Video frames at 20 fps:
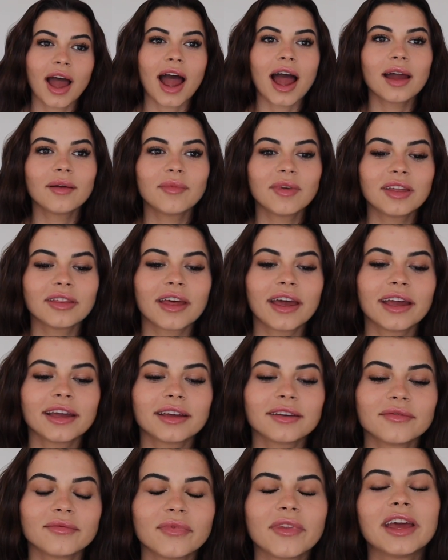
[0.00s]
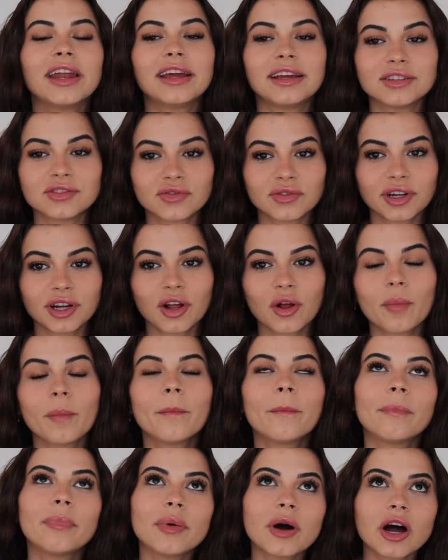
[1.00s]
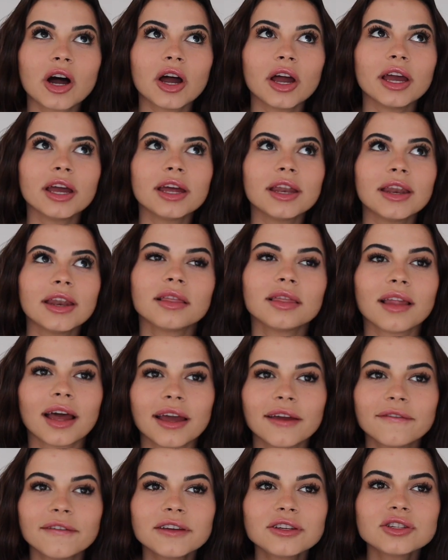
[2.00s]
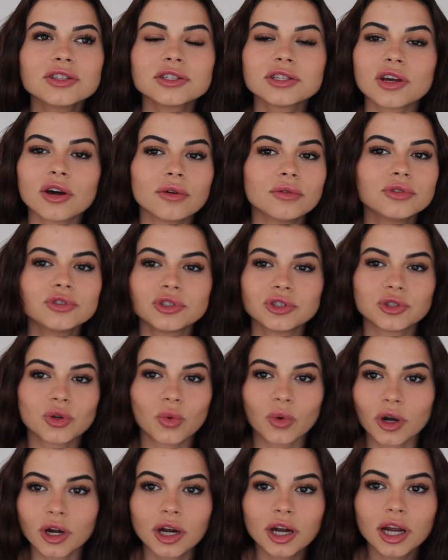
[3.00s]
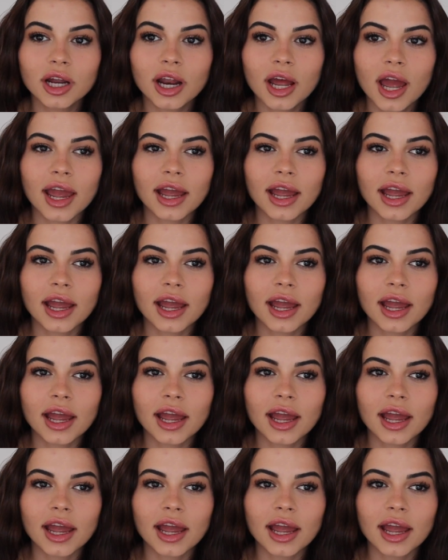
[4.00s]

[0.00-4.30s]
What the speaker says: I mean, like, it is real, but life is so short,